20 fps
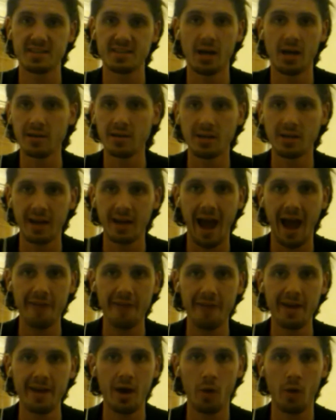son can
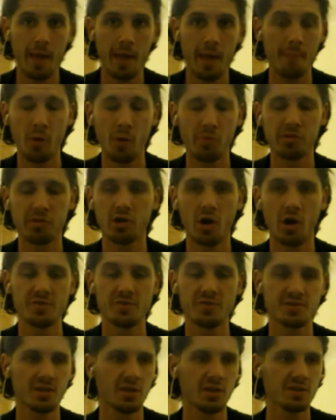have it on their both
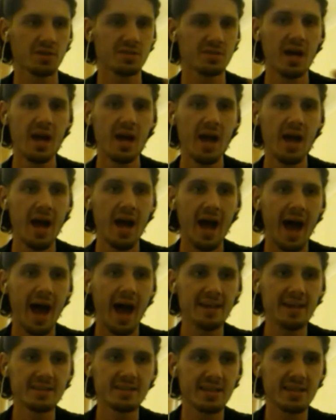consoles.
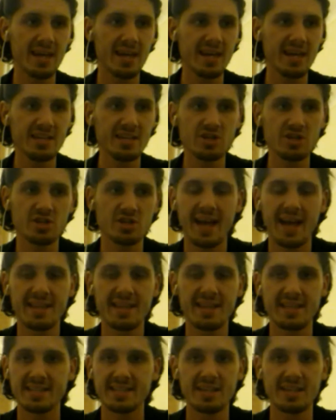And he just said
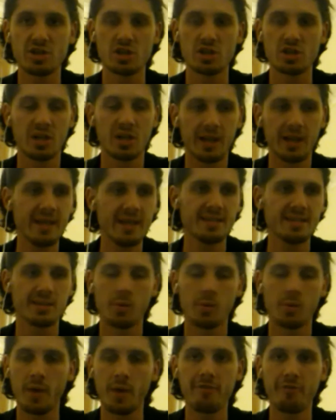that digital is the
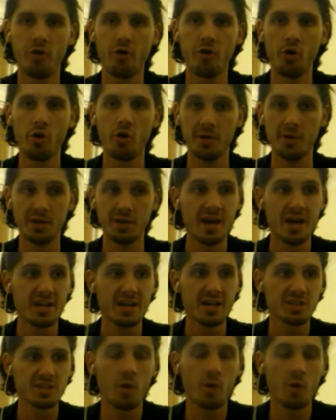way forward.
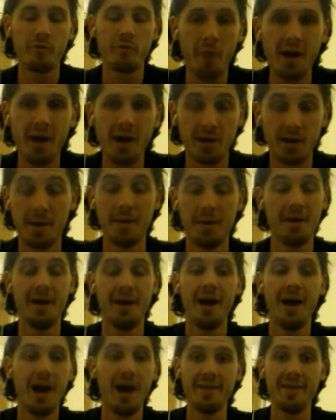So if
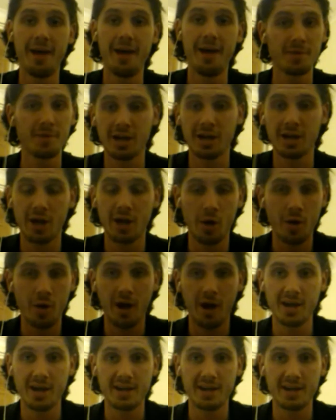I'm going to